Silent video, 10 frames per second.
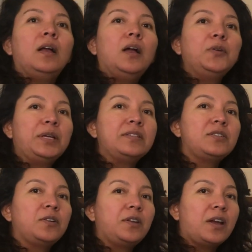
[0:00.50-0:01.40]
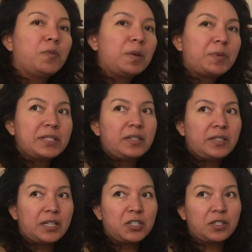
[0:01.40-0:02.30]
Okay, so now my
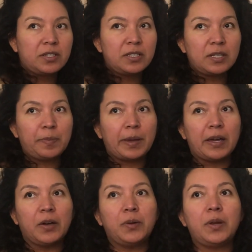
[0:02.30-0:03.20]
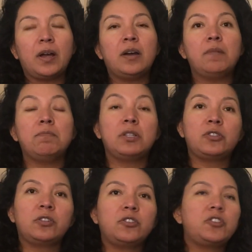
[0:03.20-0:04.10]
presentation is about muscle
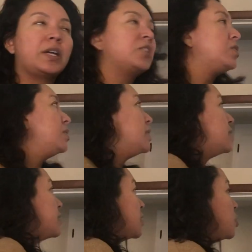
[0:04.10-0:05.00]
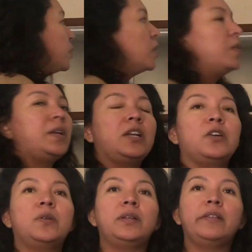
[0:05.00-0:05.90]
contraction, and since we already
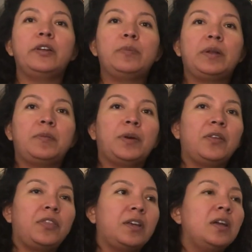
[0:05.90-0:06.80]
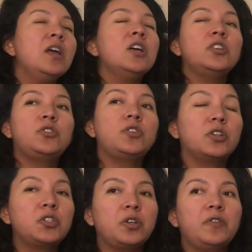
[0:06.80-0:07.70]
know a little bit about the
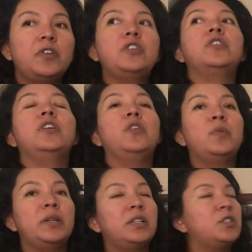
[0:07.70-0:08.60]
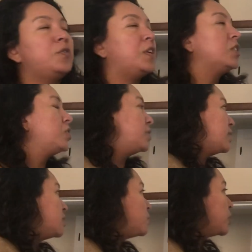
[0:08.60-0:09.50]
structure of a neuron and what its function
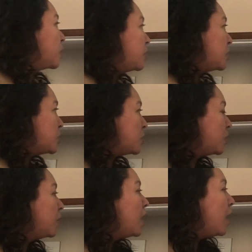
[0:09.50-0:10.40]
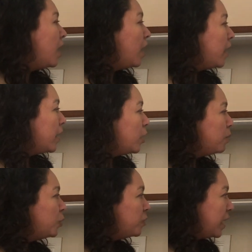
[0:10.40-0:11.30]
is, we're going to
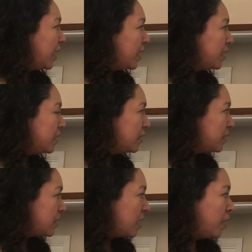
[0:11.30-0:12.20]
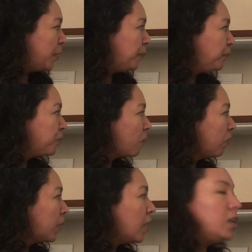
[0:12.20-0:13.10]
move ahead and
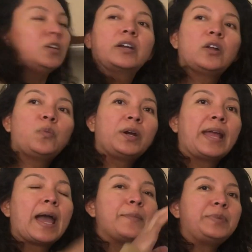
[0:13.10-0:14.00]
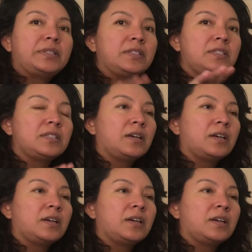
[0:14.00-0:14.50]
look at what happens